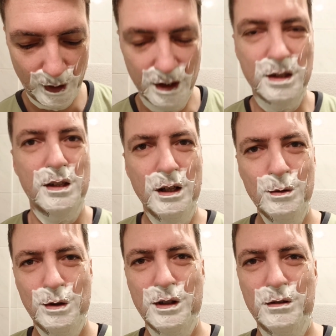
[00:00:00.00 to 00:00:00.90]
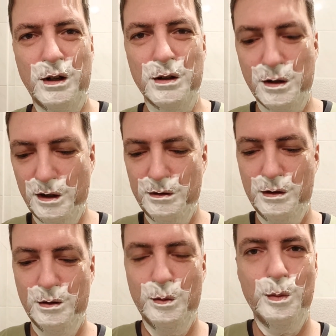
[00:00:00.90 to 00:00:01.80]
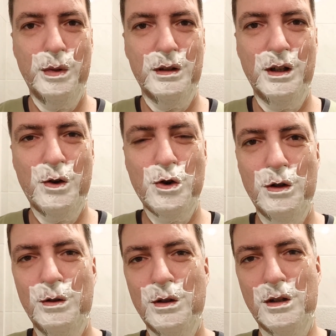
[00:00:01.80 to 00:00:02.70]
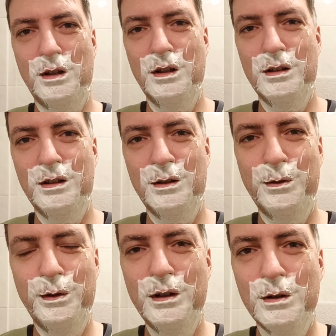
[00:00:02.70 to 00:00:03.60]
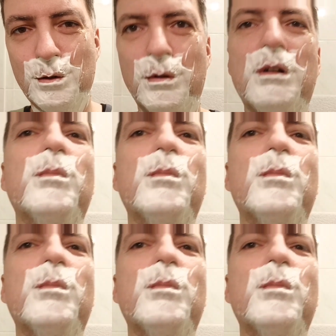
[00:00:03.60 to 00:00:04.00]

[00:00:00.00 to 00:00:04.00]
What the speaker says: it sounds aggressive, but actually on the skin it feels very